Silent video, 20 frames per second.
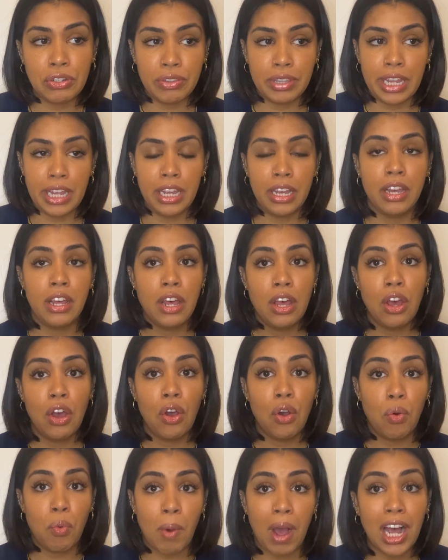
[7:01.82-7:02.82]
think
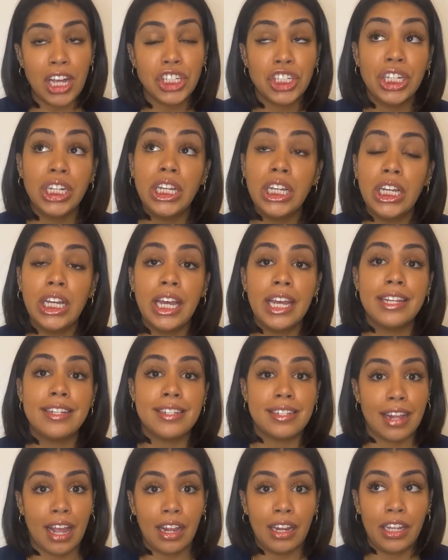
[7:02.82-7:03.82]
washing and
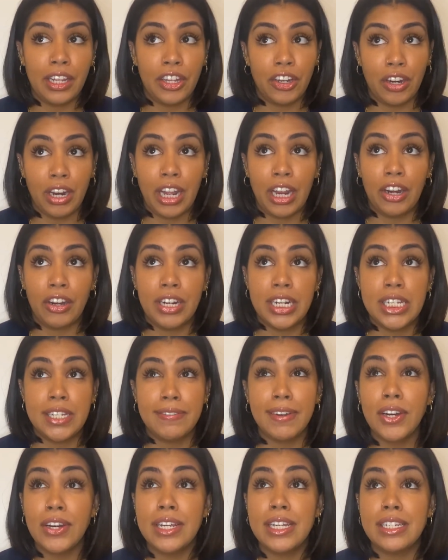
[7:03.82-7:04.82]
styling your hair, it's
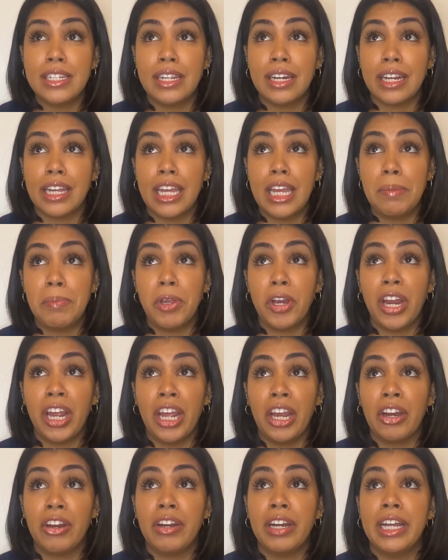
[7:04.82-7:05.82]
very easy to keep your
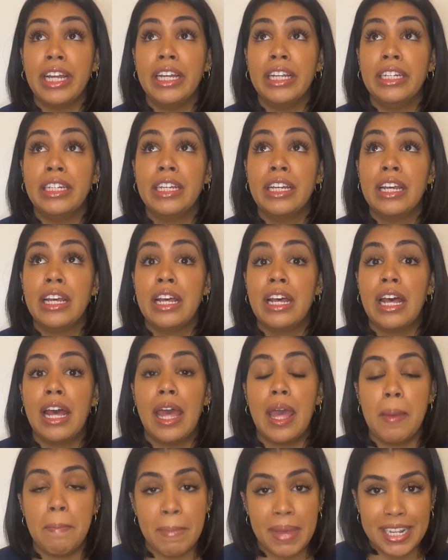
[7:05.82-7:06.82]
hair in
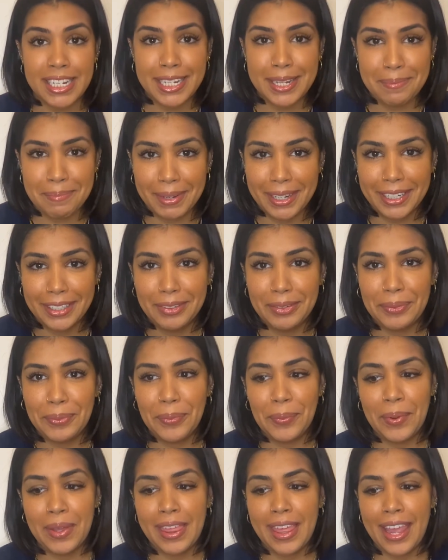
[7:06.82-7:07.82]
a messy bun
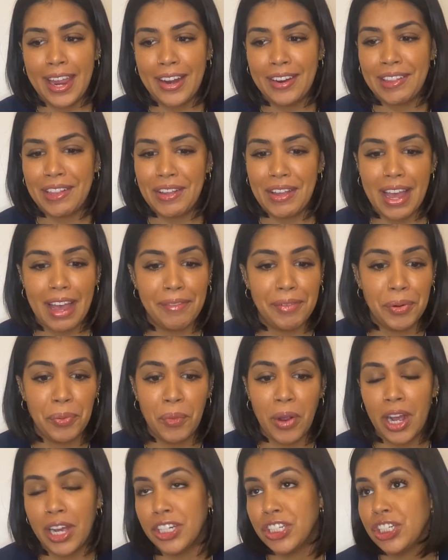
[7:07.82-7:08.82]
with hair that you haven't
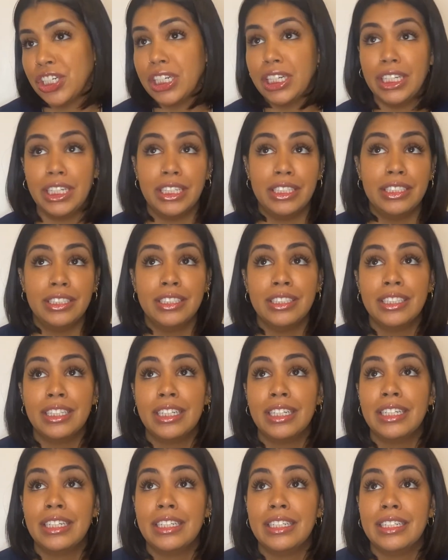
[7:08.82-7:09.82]
washed in
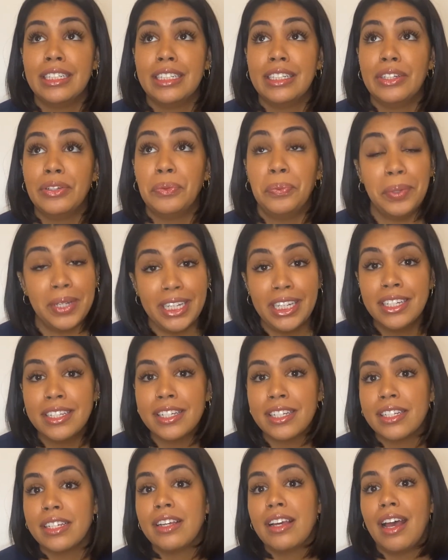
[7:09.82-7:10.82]

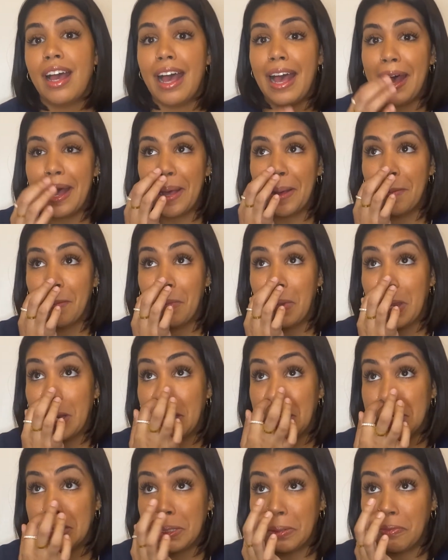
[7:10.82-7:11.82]
weeks. And
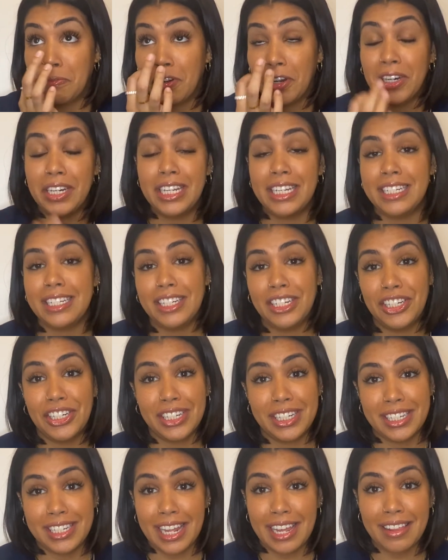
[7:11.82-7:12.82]
it's very easy to
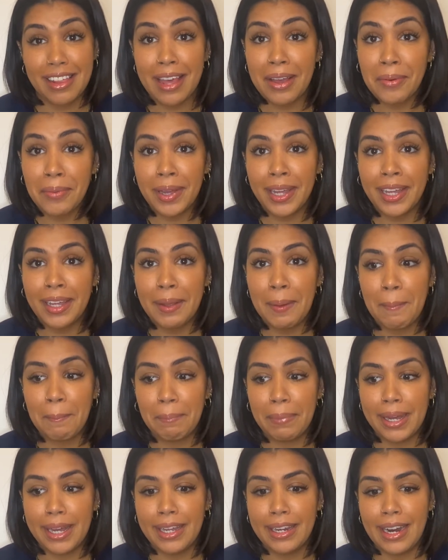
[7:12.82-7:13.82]
just stay that way,
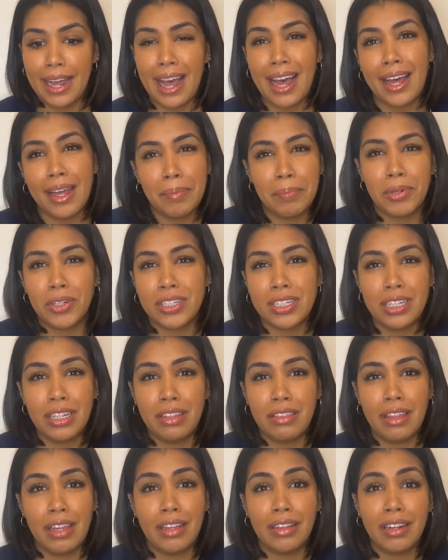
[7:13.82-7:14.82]
but I personally
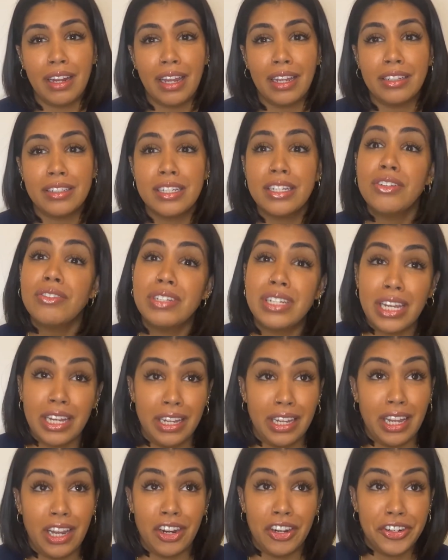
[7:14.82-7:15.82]
think like still taking
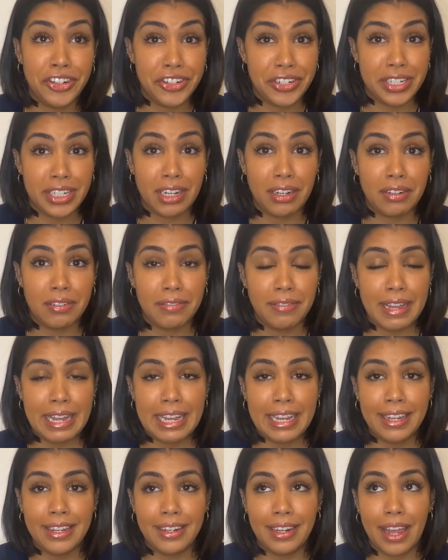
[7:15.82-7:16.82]
care of yourself
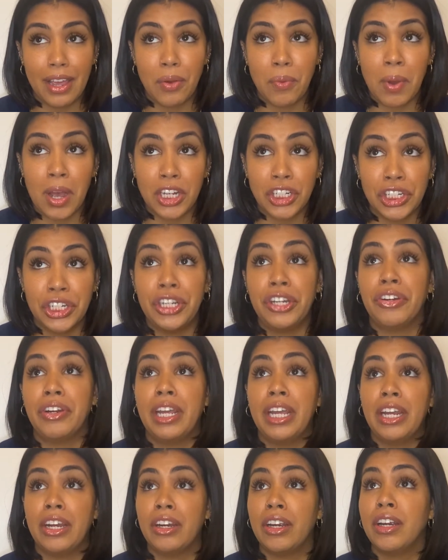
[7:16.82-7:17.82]
and like washing your
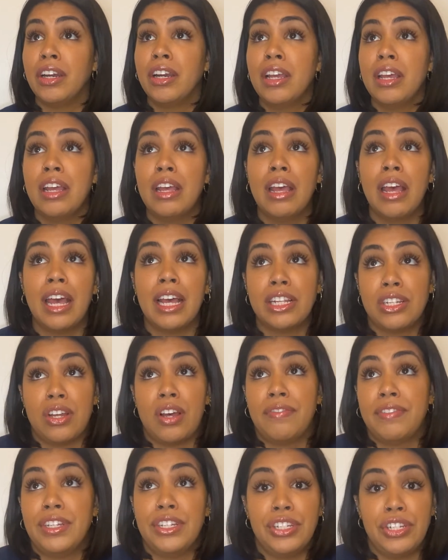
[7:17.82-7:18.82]
hair as
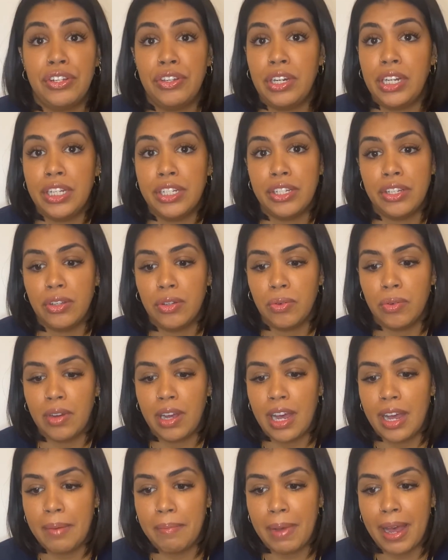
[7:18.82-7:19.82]
often as you need to.
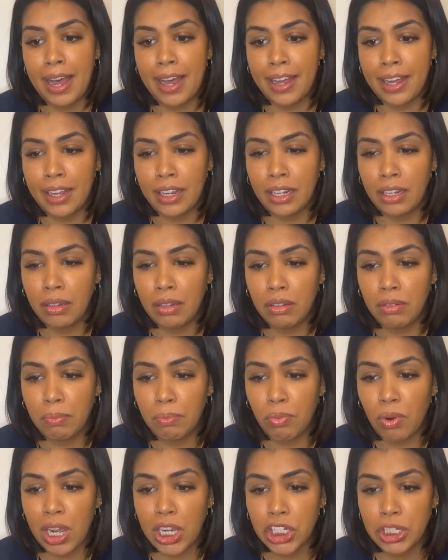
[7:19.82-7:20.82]
I
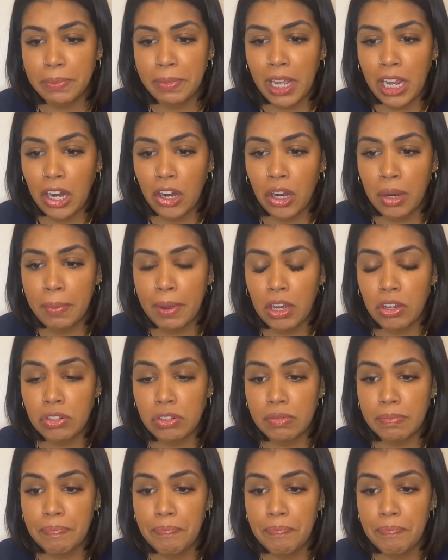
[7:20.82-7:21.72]
wash my hair about